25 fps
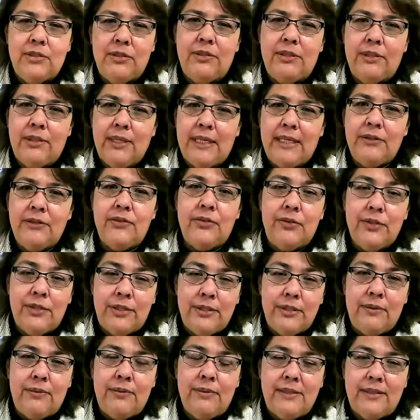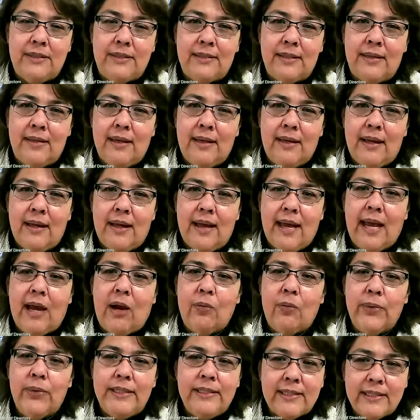to introduce
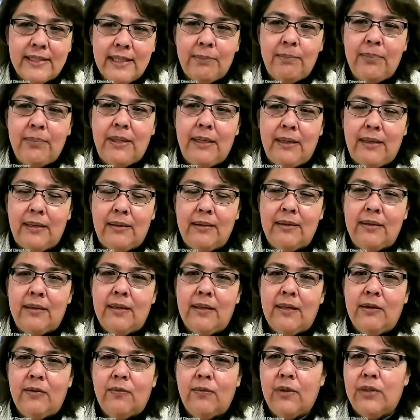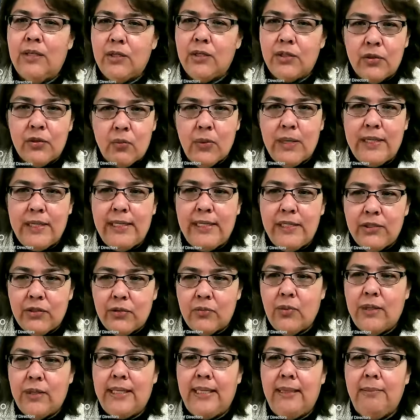our recipient for the twenty
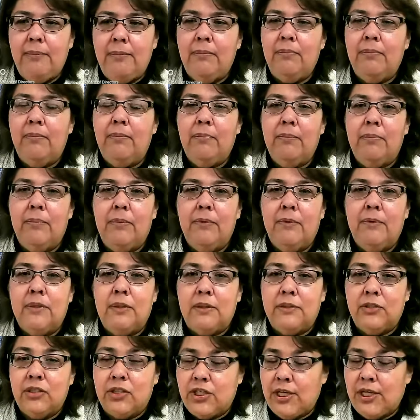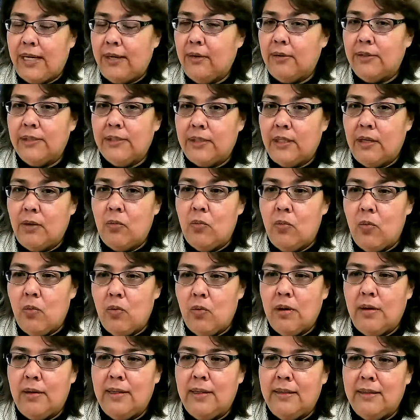twenty Chairs
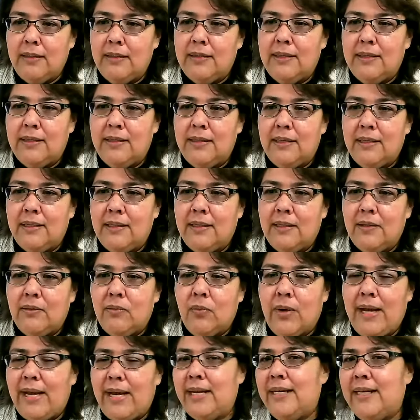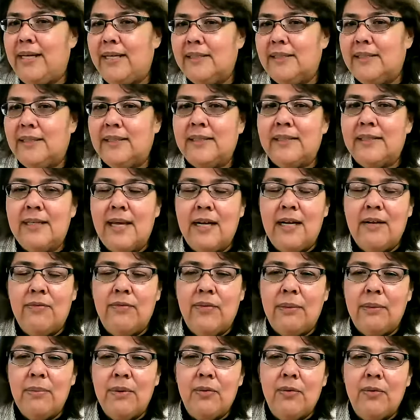Award. Randy is the son of
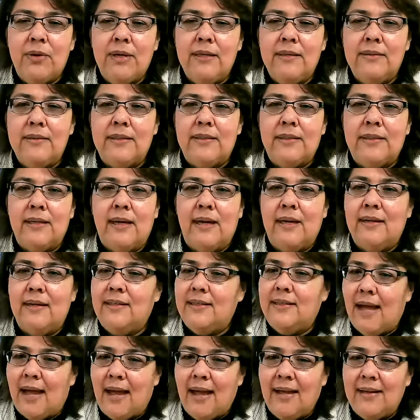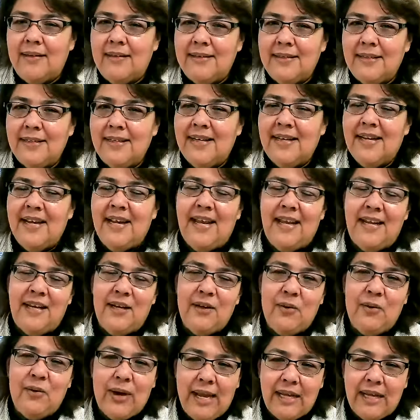immigrants, a dot, and a
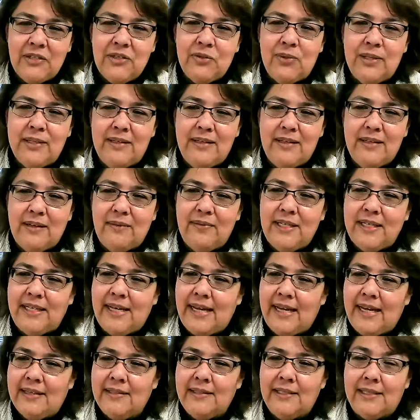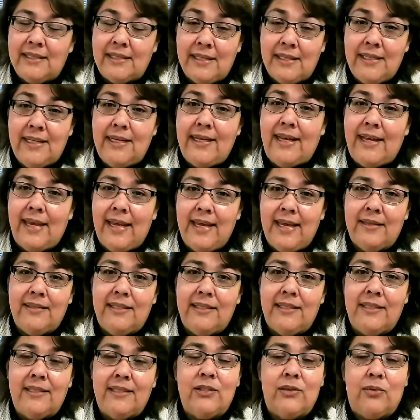graduate of the Kansas City,
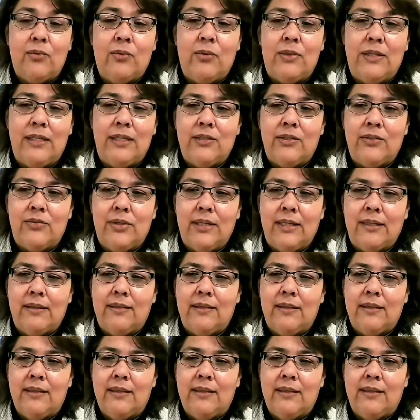Kansas School District.